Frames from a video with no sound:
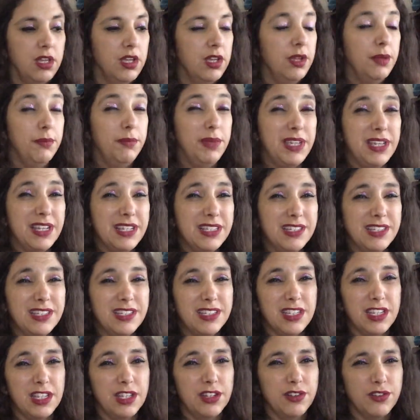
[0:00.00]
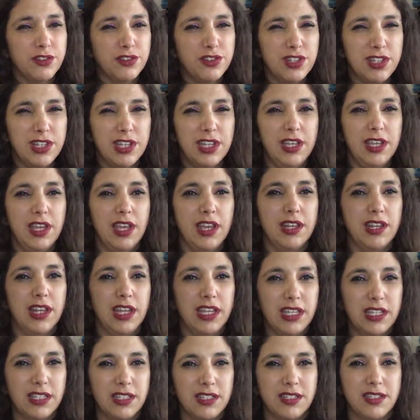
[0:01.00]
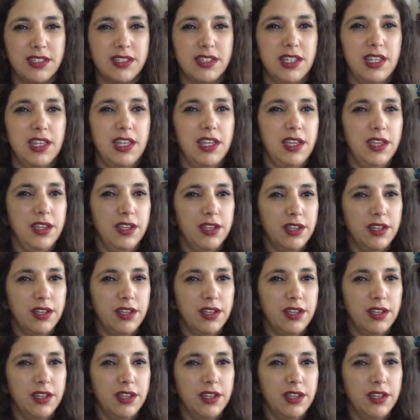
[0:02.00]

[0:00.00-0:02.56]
Because it's energy and I can see,